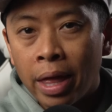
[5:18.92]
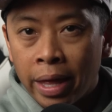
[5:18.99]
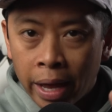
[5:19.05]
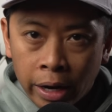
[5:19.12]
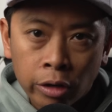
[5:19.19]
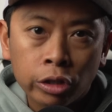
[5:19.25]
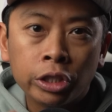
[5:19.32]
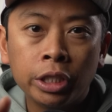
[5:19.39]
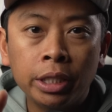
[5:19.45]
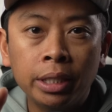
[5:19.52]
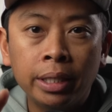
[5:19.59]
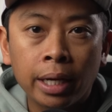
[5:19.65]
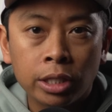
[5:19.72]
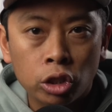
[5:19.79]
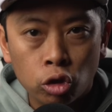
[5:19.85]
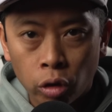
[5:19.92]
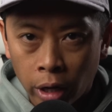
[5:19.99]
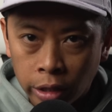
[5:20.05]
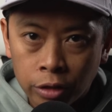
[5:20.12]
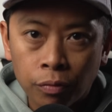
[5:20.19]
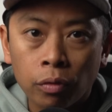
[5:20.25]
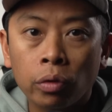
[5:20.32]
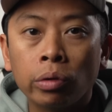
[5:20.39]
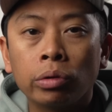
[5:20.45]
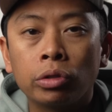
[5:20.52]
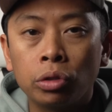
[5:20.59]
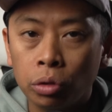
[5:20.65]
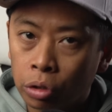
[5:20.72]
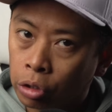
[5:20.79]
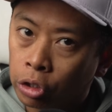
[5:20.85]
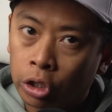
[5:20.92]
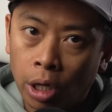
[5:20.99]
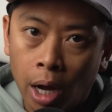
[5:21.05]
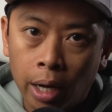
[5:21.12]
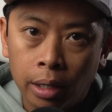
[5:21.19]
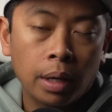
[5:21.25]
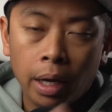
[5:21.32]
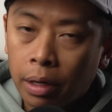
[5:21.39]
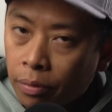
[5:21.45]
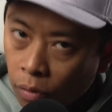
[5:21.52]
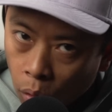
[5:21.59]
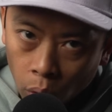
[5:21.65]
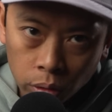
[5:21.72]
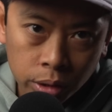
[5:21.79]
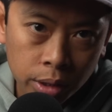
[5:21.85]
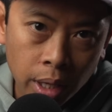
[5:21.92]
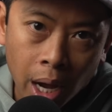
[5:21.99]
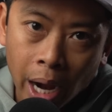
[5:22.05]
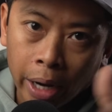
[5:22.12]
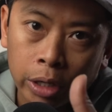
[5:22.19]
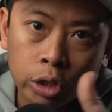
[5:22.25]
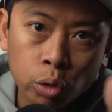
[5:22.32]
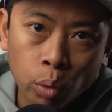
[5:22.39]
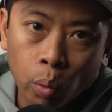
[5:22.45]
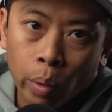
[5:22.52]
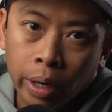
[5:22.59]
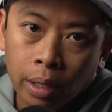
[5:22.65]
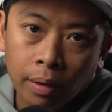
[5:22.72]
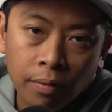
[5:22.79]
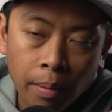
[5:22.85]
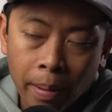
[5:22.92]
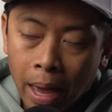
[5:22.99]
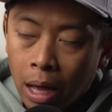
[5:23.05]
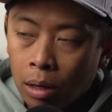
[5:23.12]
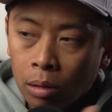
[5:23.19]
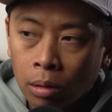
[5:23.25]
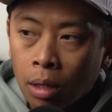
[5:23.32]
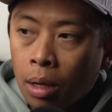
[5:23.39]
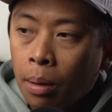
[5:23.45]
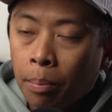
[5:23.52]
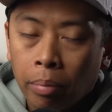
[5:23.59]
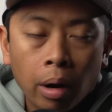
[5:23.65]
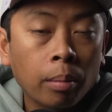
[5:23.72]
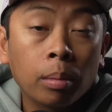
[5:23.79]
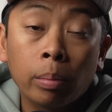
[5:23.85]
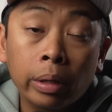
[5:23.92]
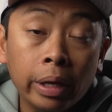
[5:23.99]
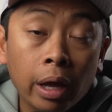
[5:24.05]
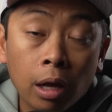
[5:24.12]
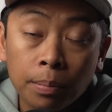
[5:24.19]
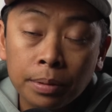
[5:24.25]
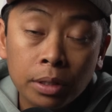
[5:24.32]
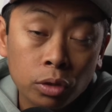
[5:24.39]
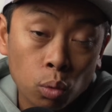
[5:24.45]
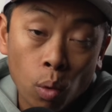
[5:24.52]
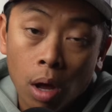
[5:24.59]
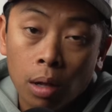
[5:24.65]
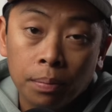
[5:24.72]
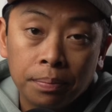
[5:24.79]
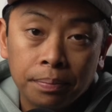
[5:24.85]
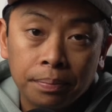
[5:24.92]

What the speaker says: that energy gets transferred to your shot. And of course, the higher swing weight of the paddle probably helps as well.